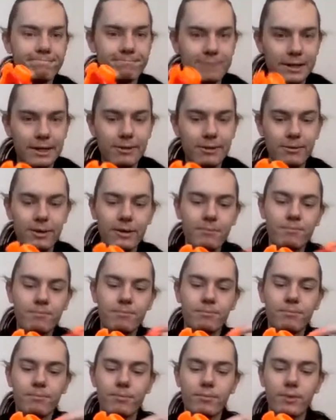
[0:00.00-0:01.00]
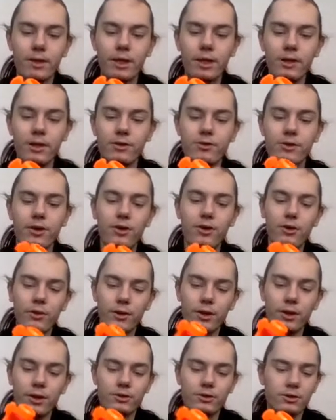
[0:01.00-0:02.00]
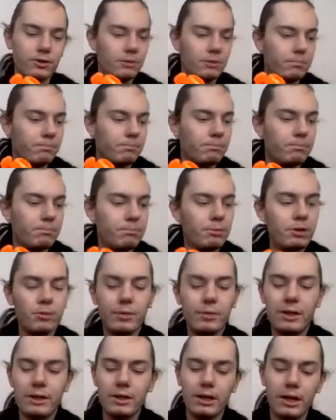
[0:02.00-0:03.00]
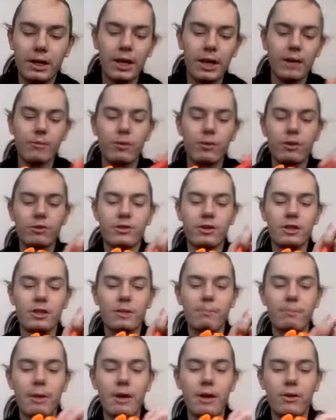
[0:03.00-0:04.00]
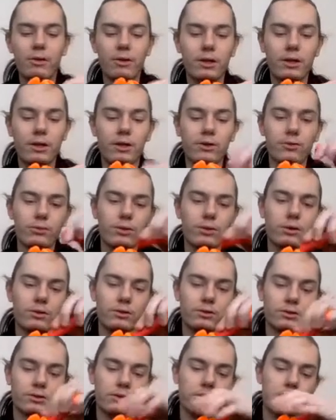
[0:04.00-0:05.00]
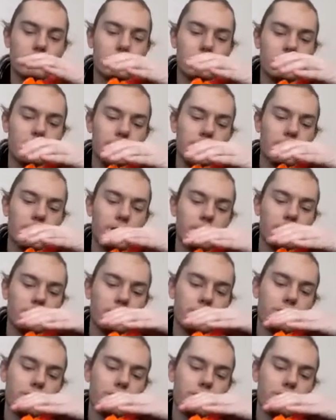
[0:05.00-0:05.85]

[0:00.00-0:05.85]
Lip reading: Reloading is annoying, as you've got to put them in and rotate the barrel as well. Actually, let me get one in there.